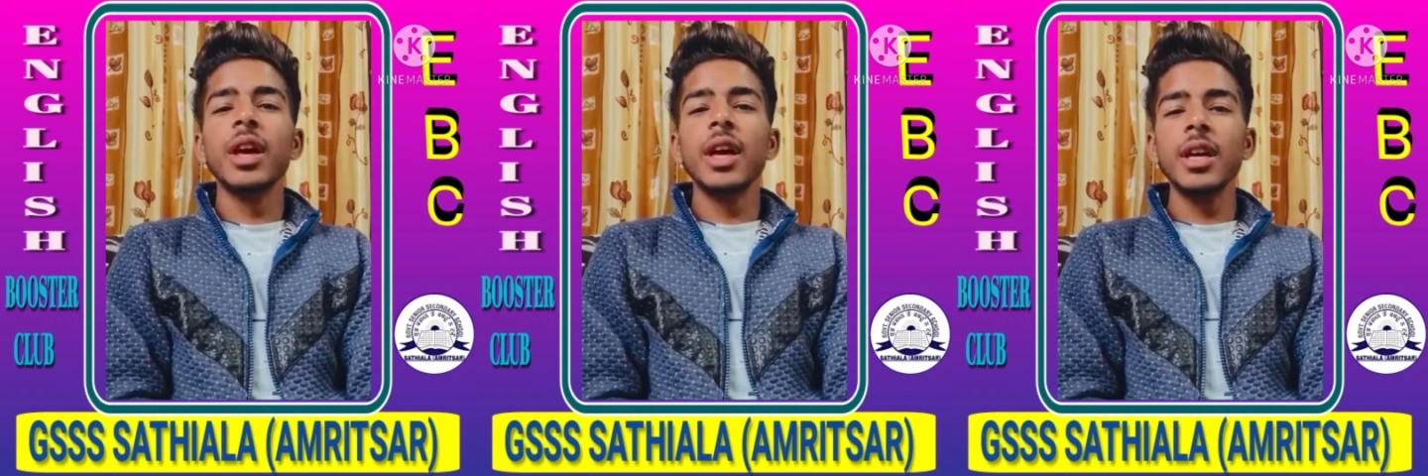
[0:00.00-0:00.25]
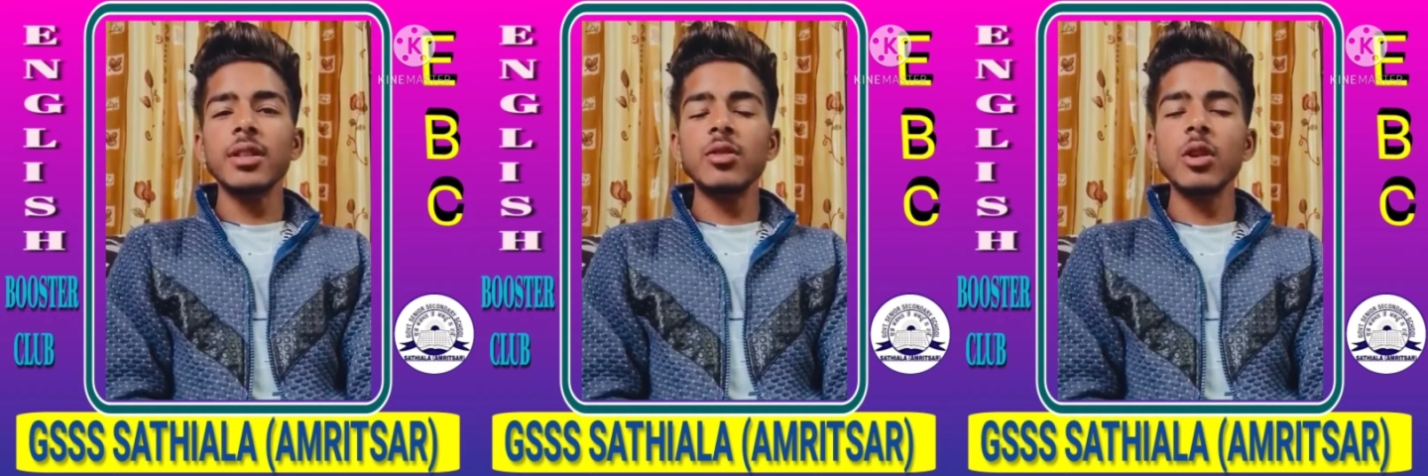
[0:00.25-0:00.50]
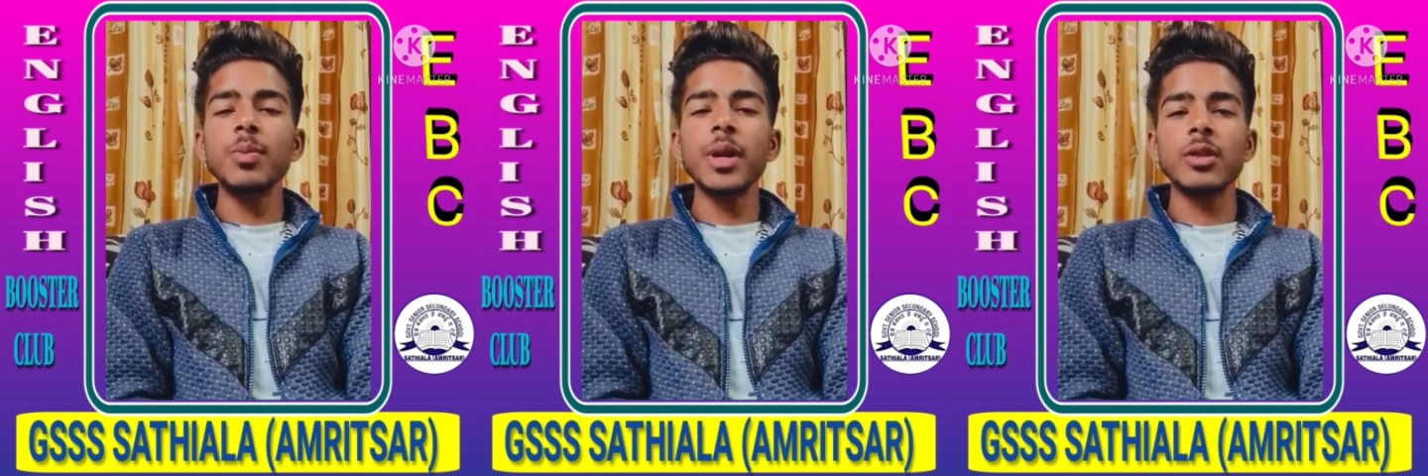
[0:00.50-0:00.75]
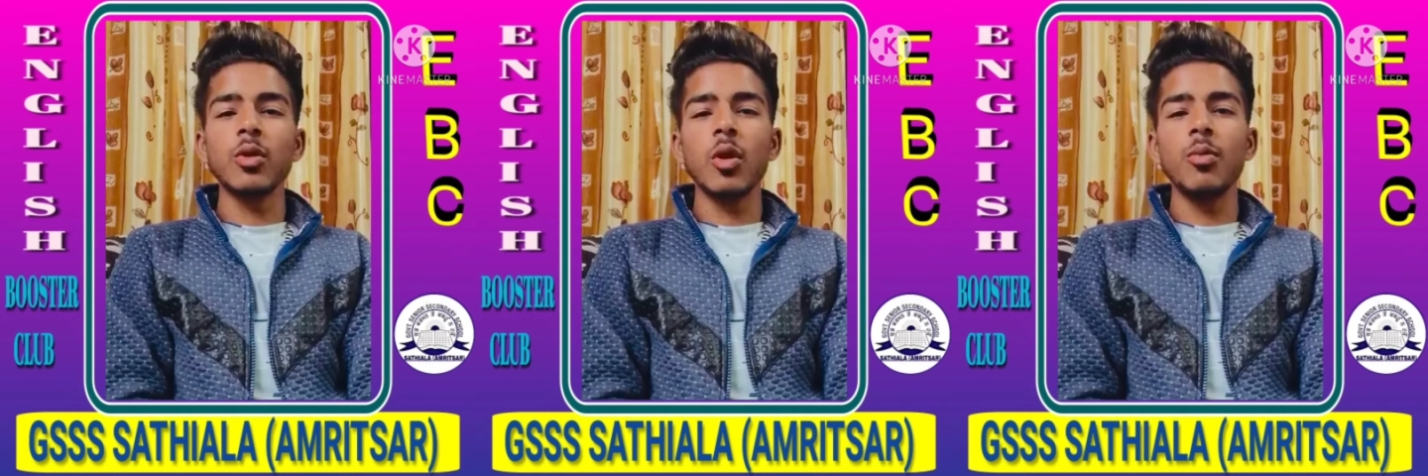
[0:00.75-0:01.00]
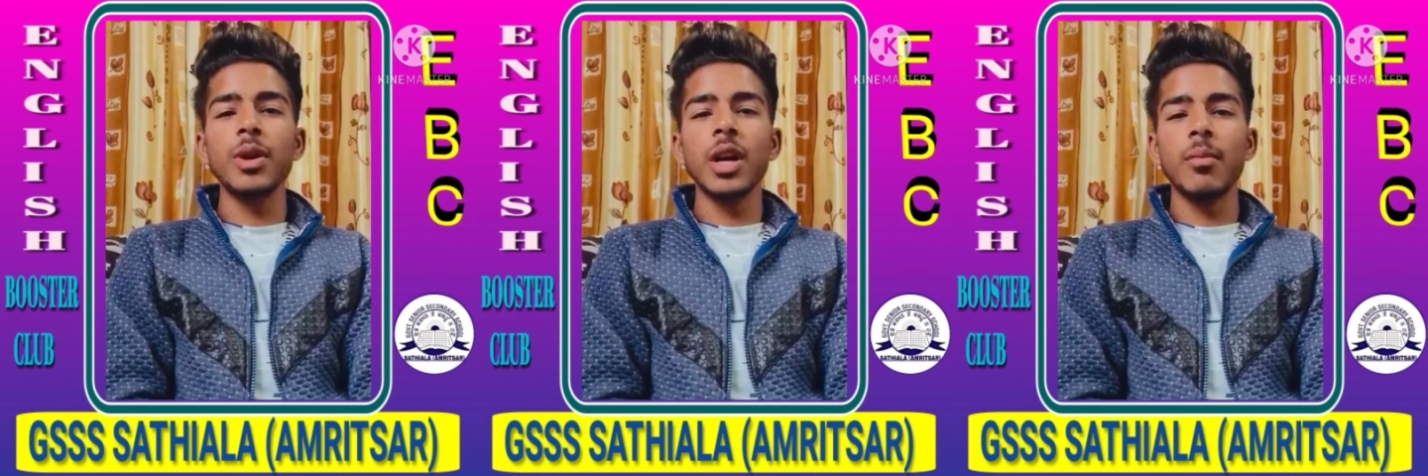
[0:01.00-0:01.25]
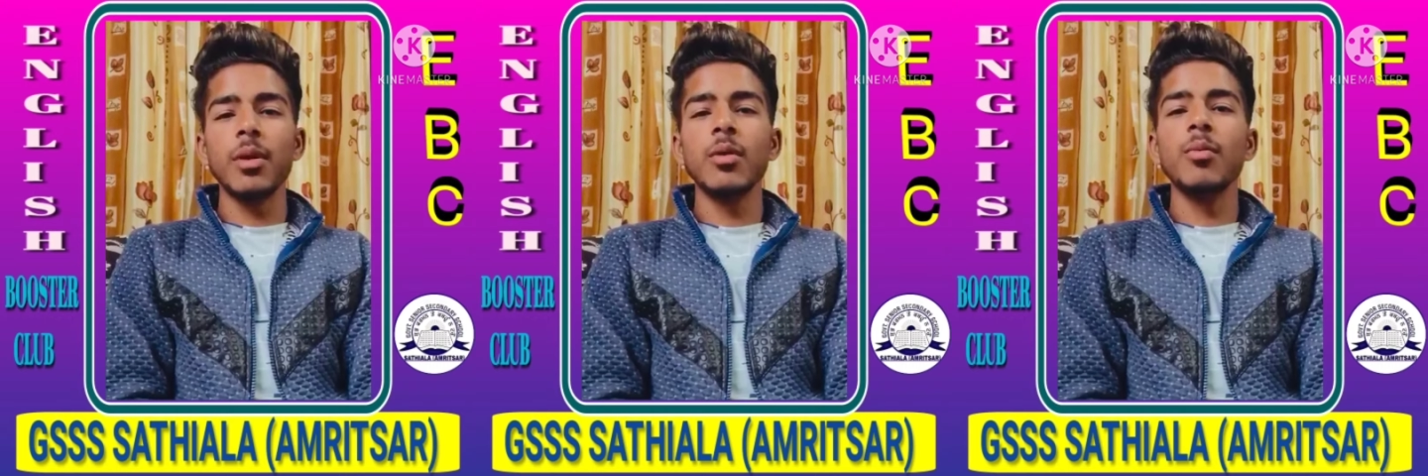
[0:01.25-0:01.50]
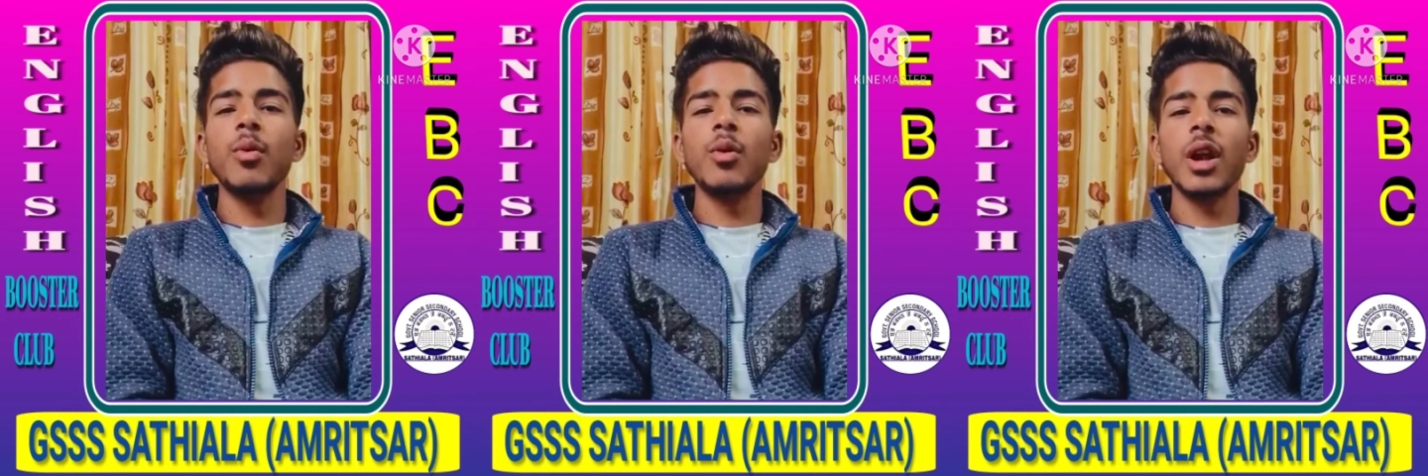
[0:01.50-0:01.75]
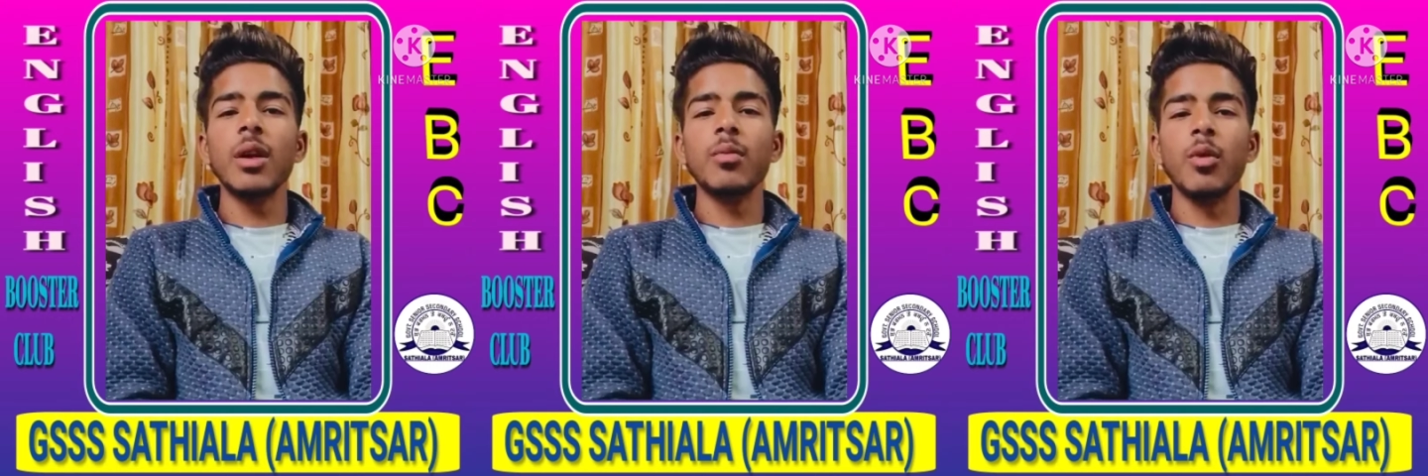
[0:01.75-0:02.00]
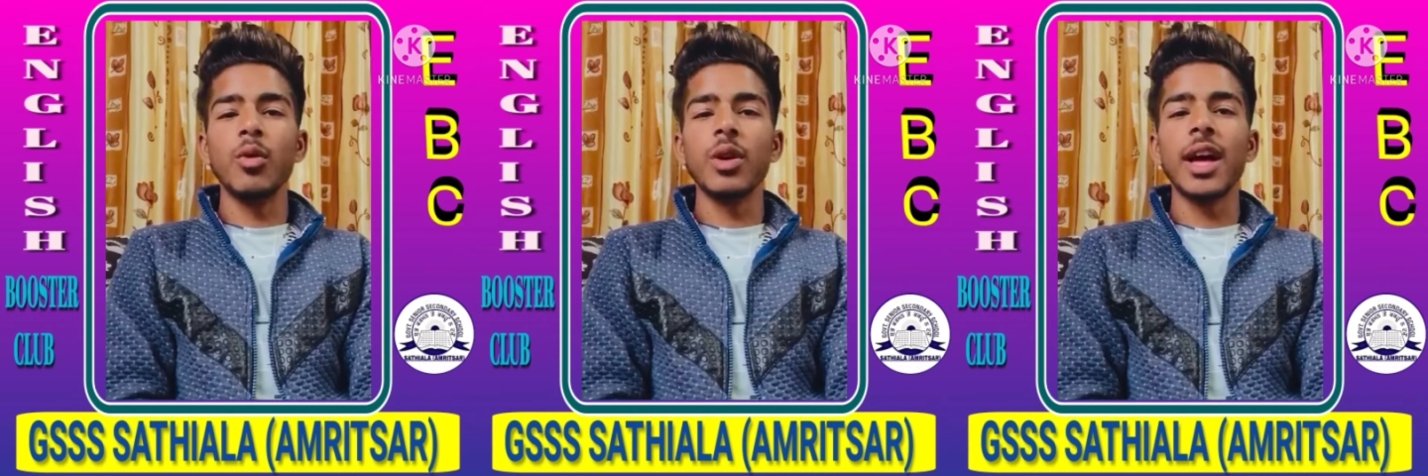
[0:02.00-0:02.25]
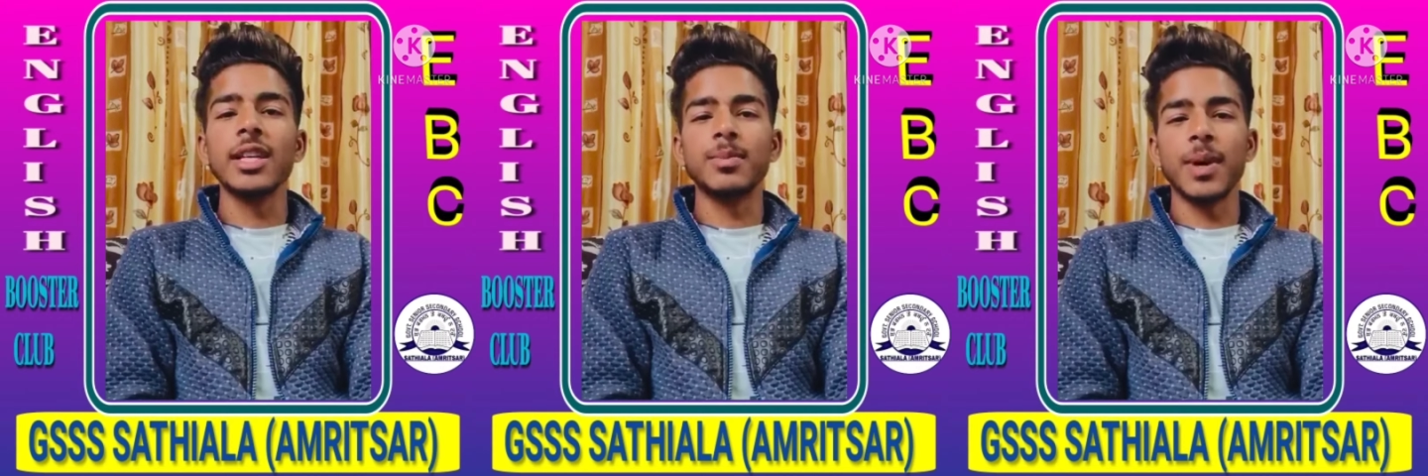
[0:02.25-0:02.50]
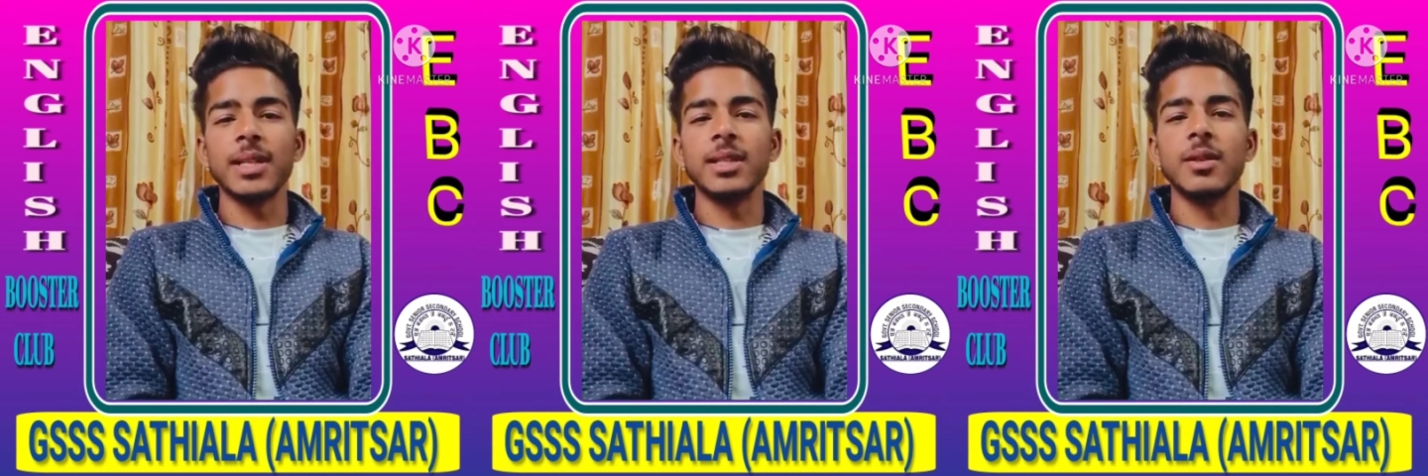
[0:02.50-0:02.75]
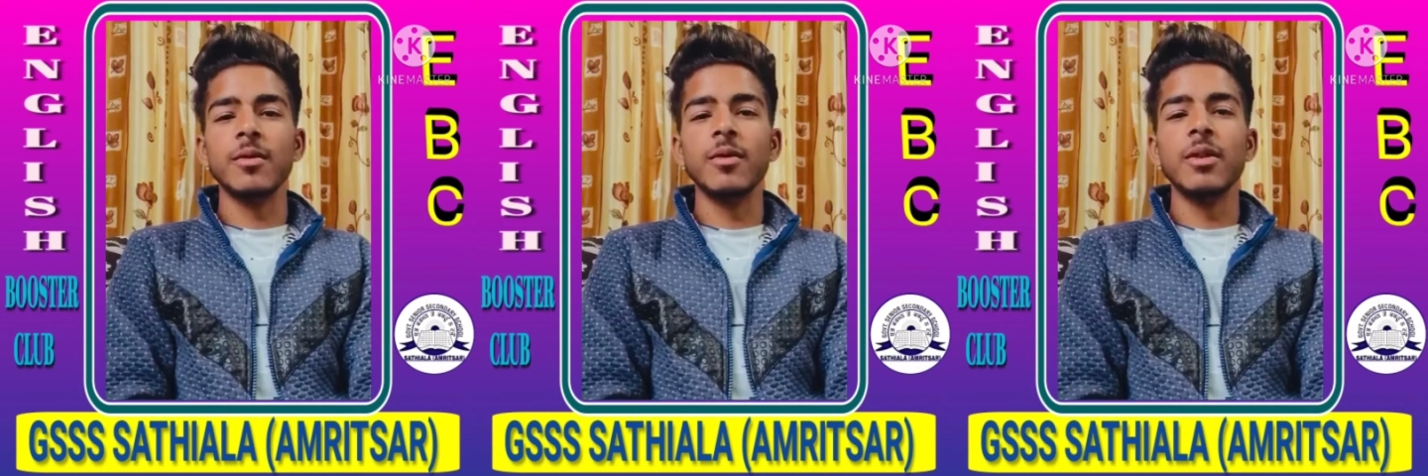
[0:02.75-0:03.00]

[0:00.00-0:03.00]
Is not petrol becoming more and more expensive?